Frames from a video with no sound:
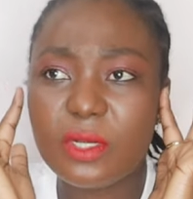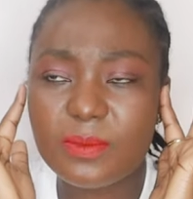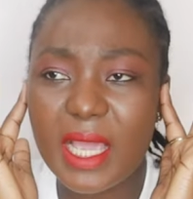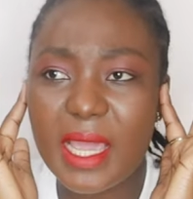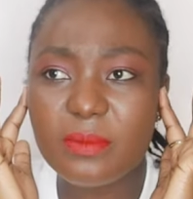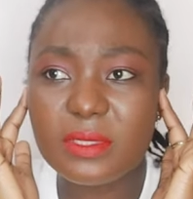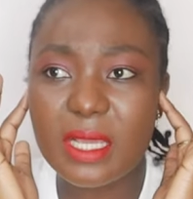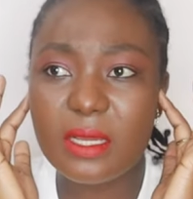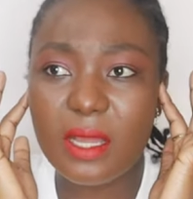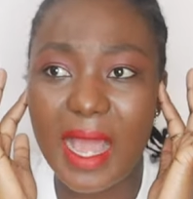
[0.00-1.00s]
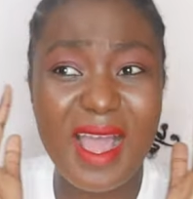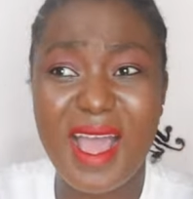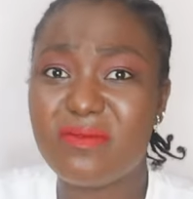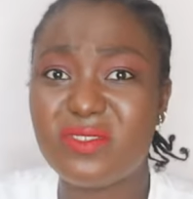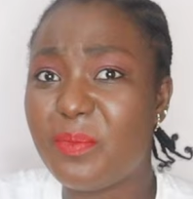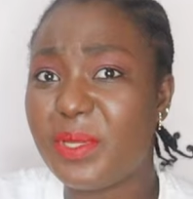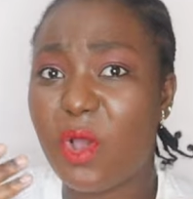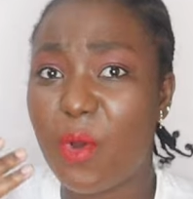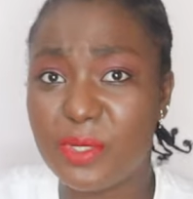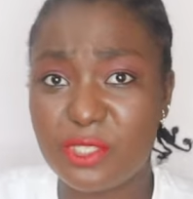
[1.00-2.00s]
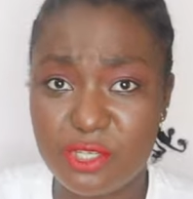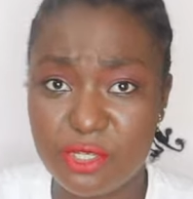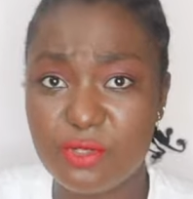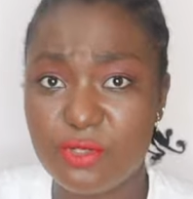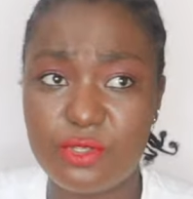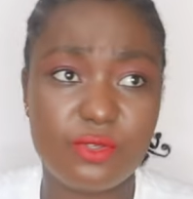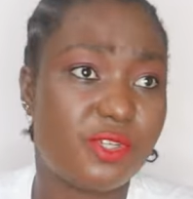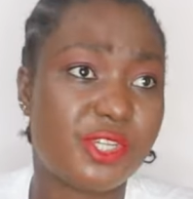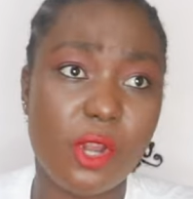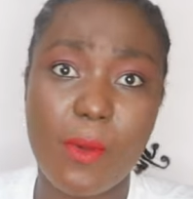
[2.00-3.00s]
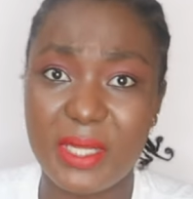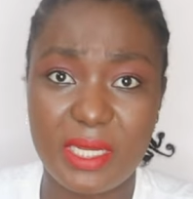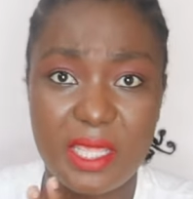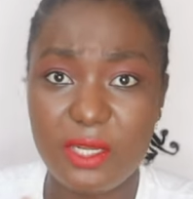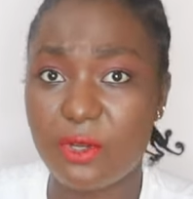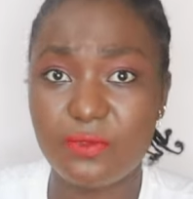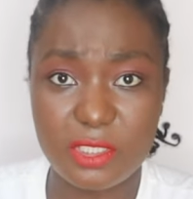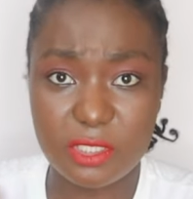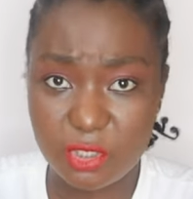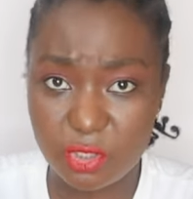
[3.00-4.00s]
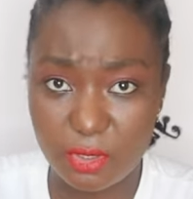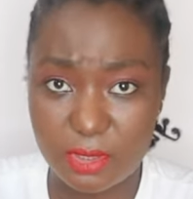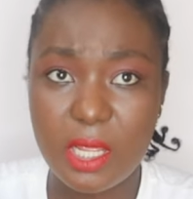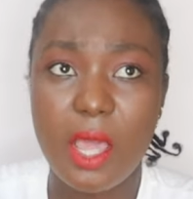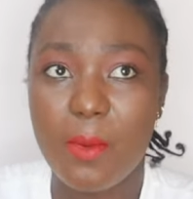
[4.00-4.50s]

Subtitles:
sometimes I've not been opportune to shop in any of these stores,